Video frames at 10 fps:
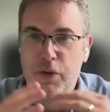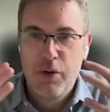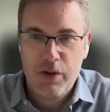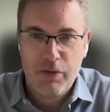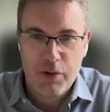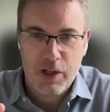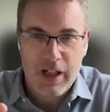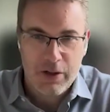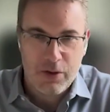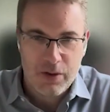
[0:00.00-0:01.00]
a few different
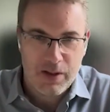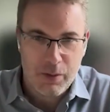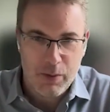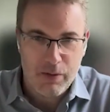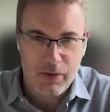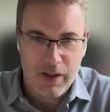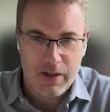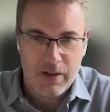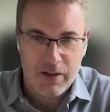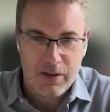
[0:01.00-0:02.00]
challenges that we
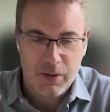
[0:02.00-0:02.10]
face